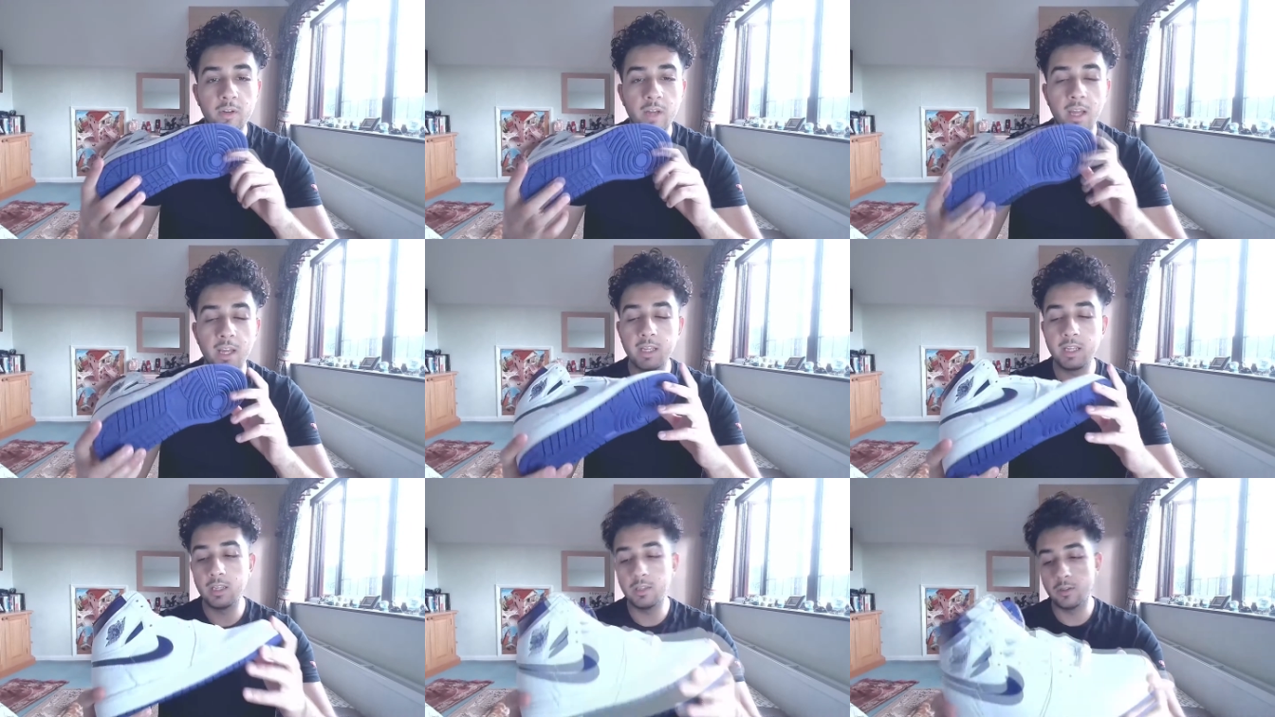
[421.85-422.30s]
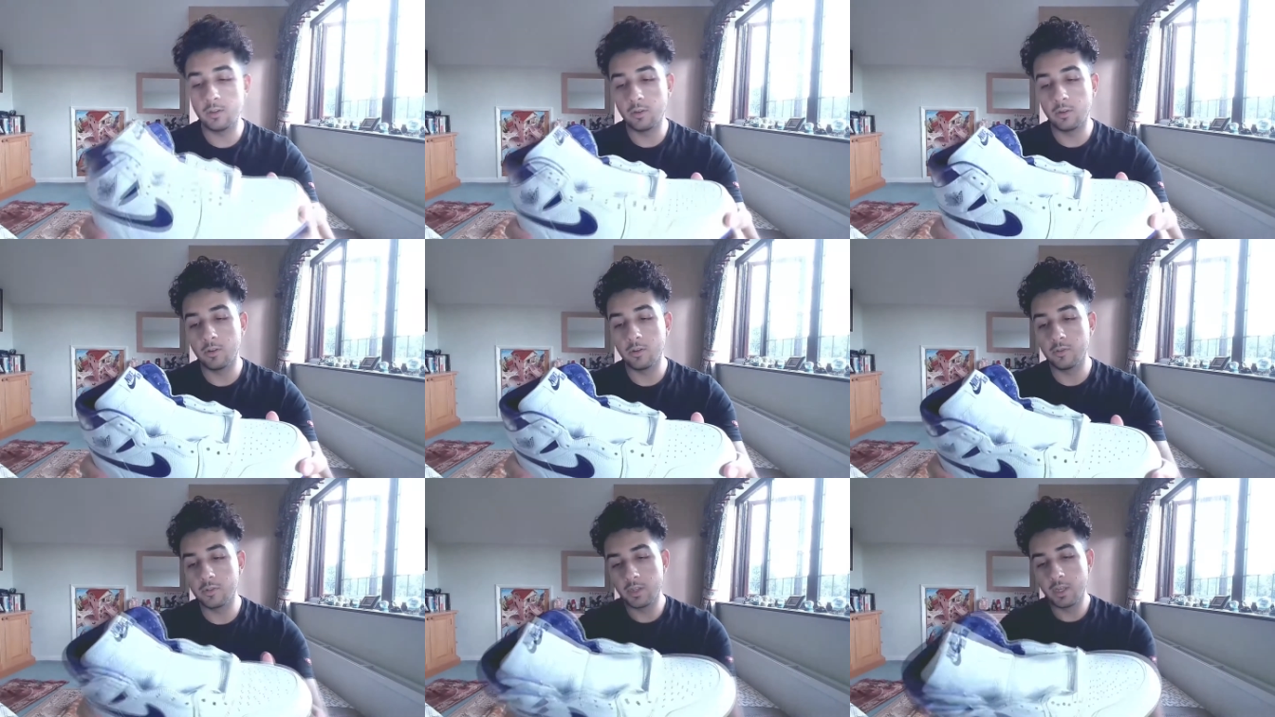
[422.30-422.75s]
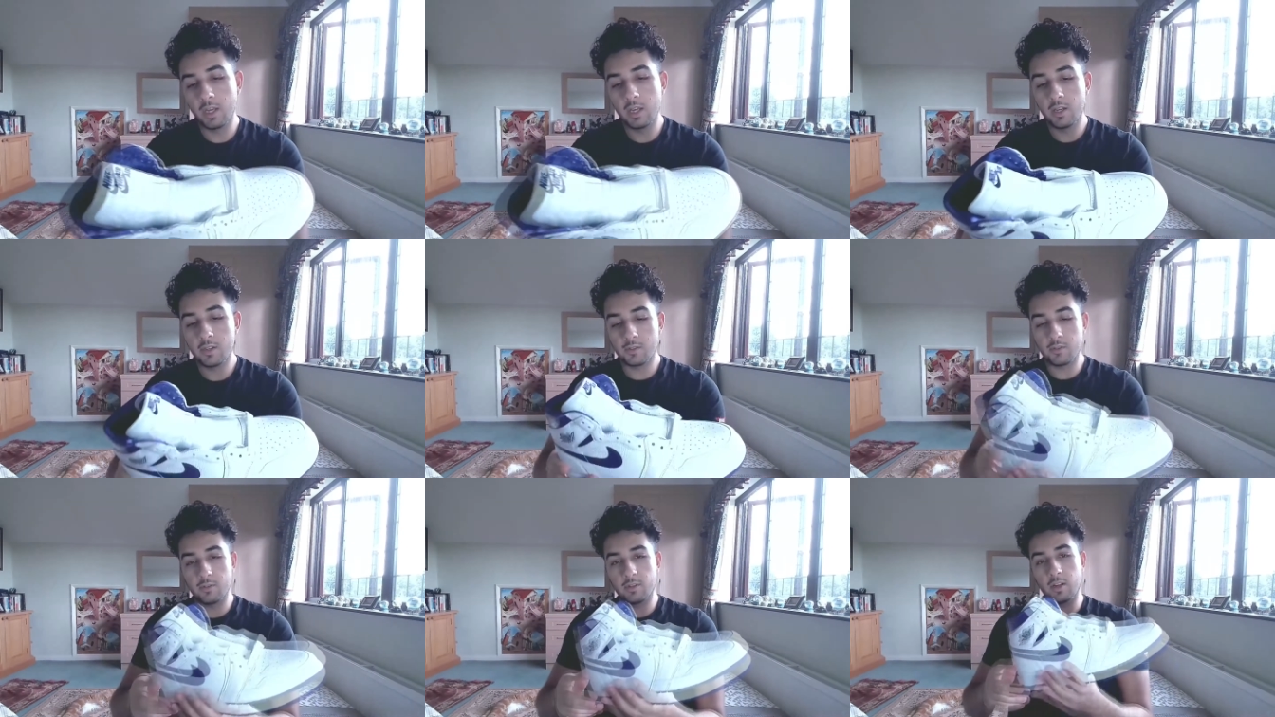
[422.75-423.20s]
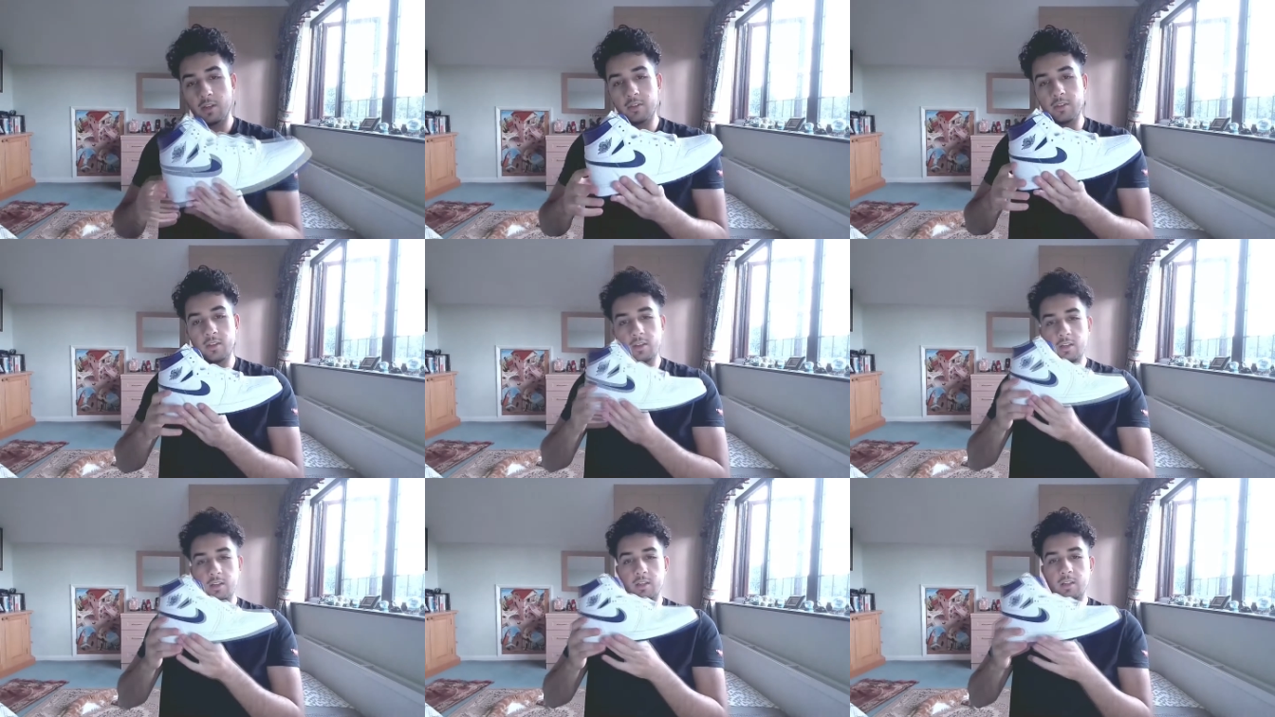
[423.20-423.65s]
Nike logos, so
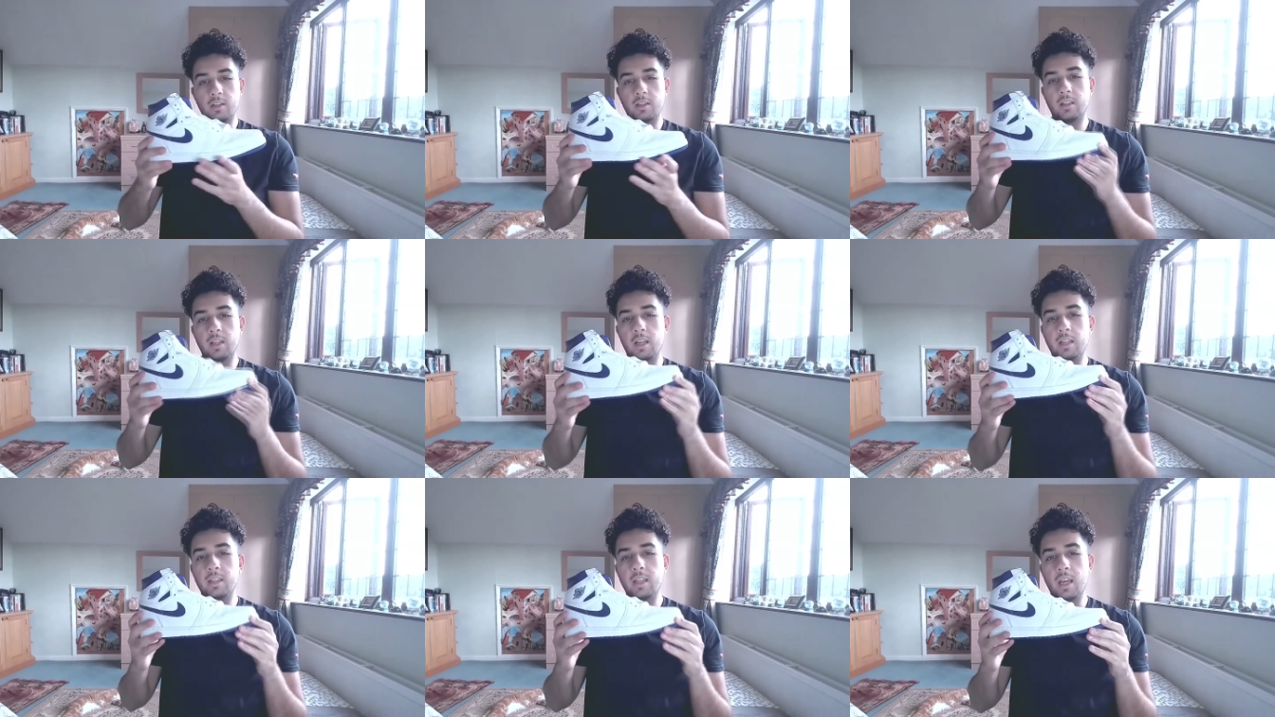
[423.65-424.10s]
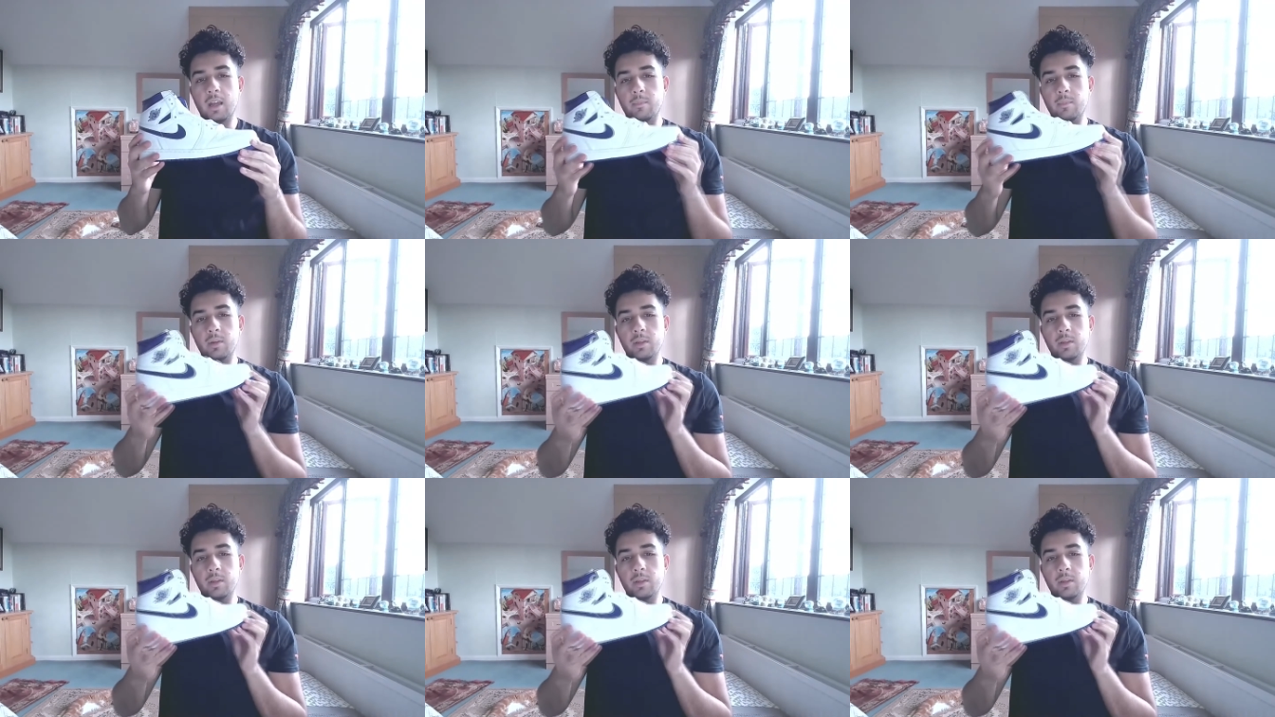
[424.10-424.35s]
nothing like that.